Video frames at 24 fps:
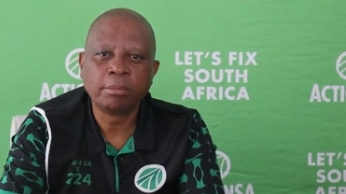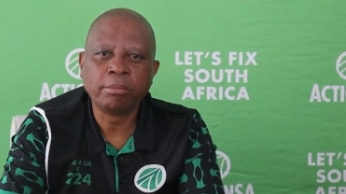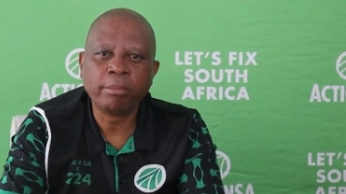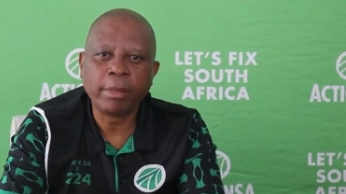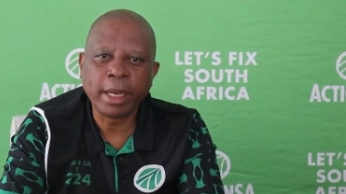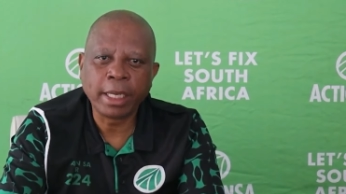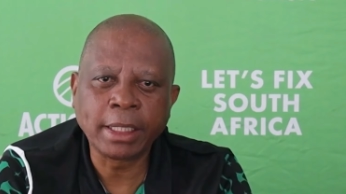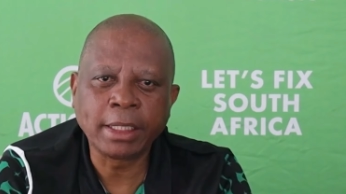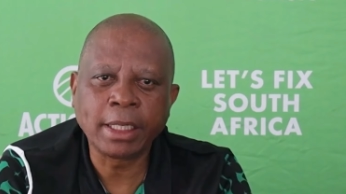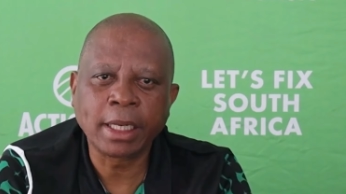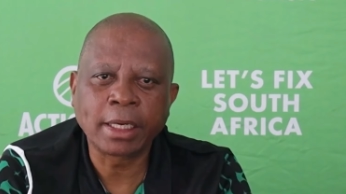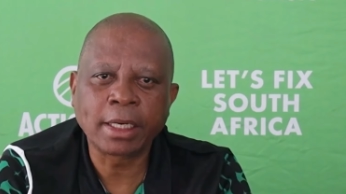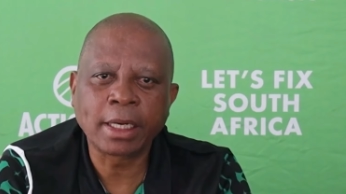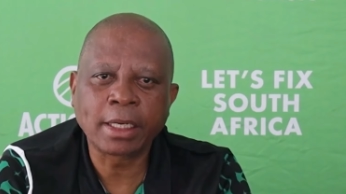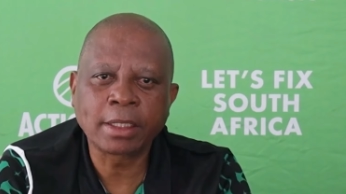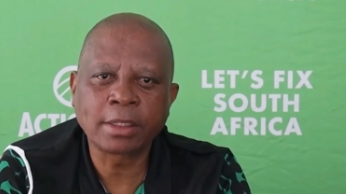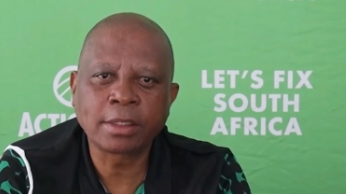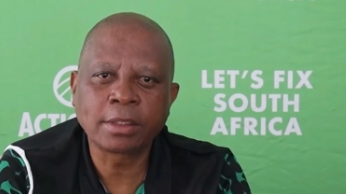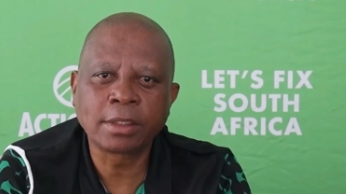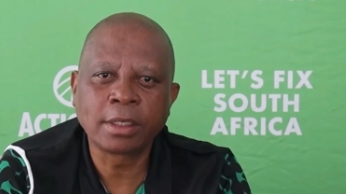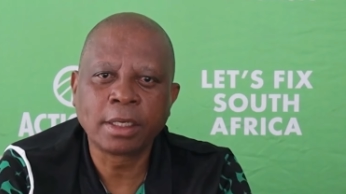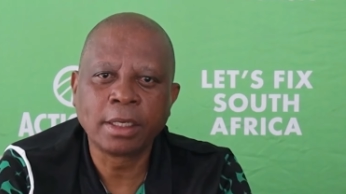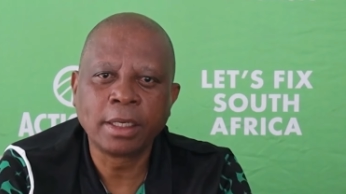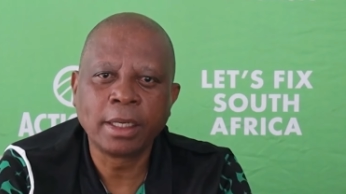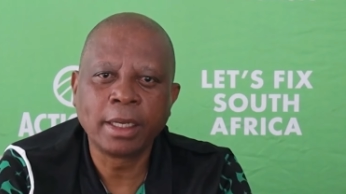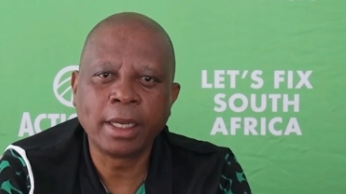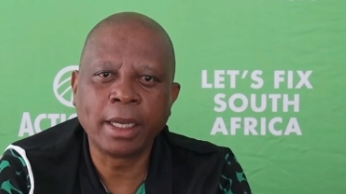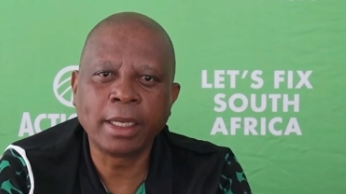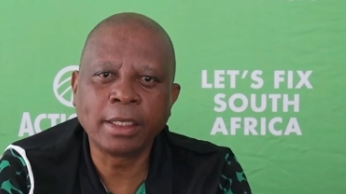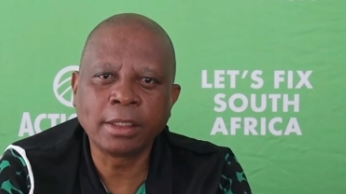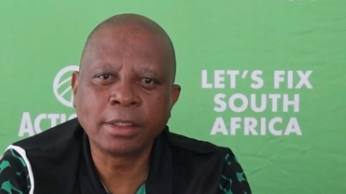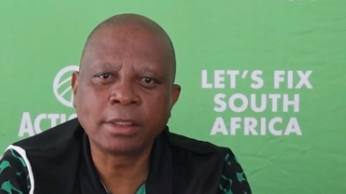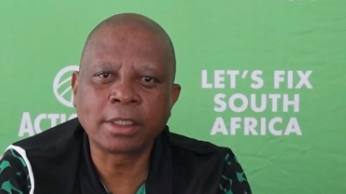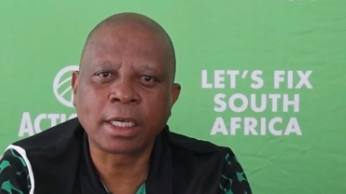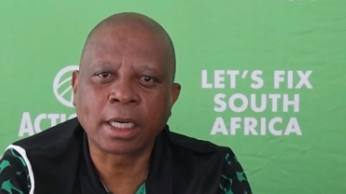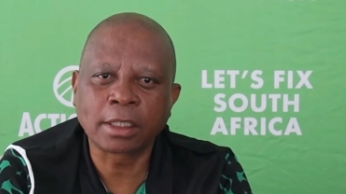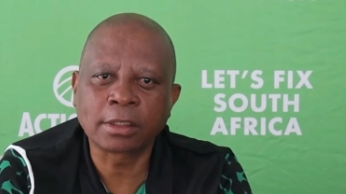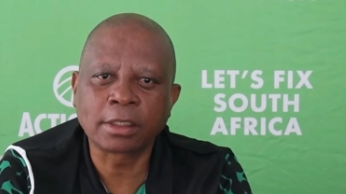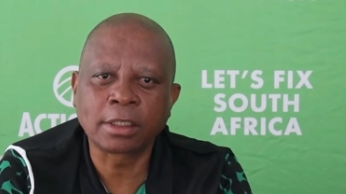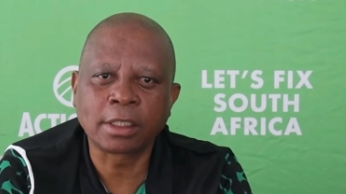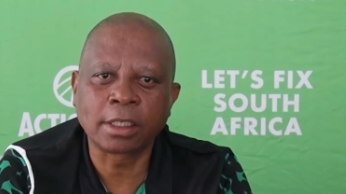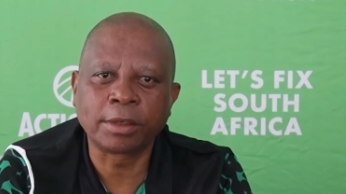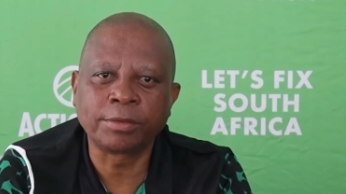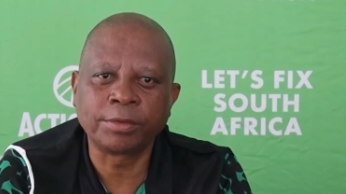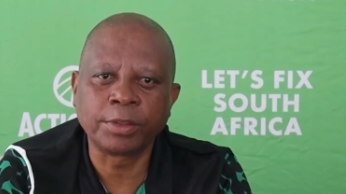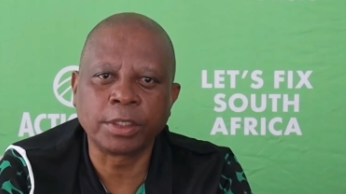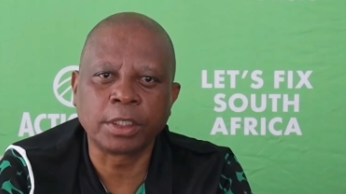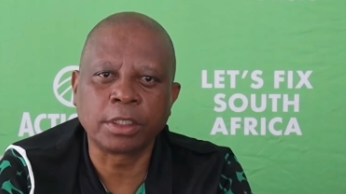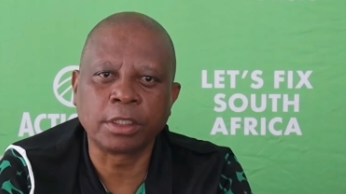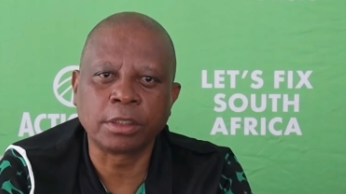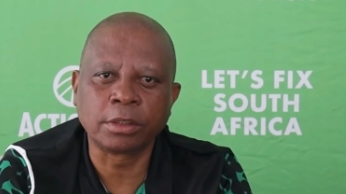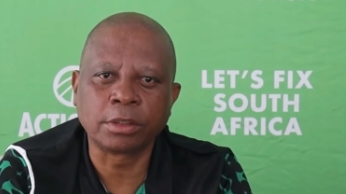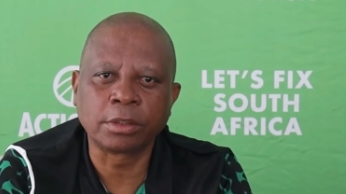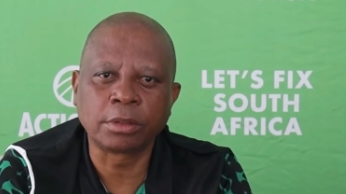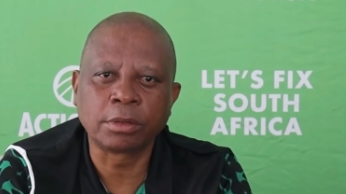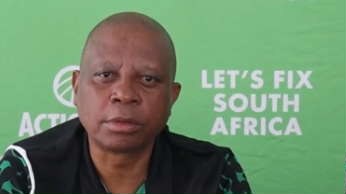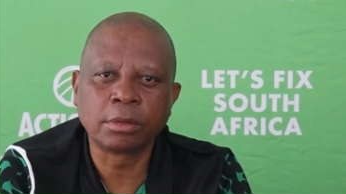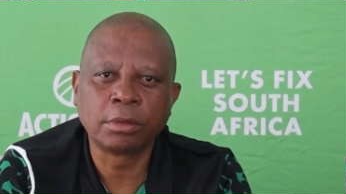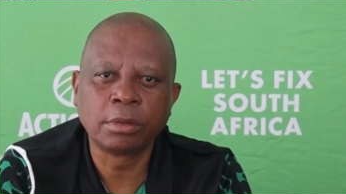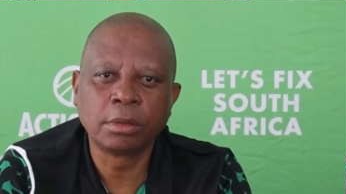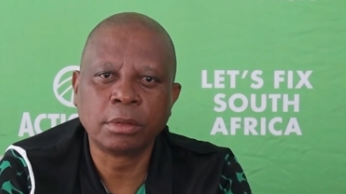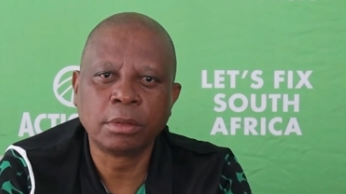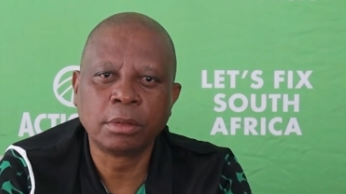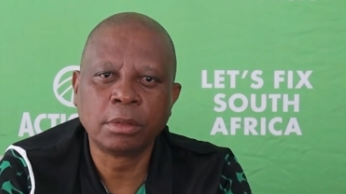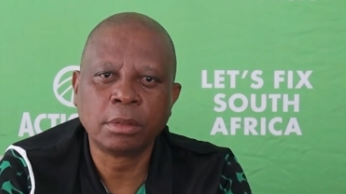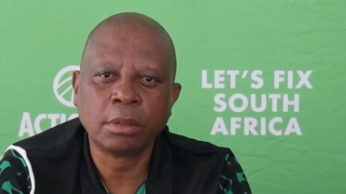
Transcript: murderers, and drug traffickers.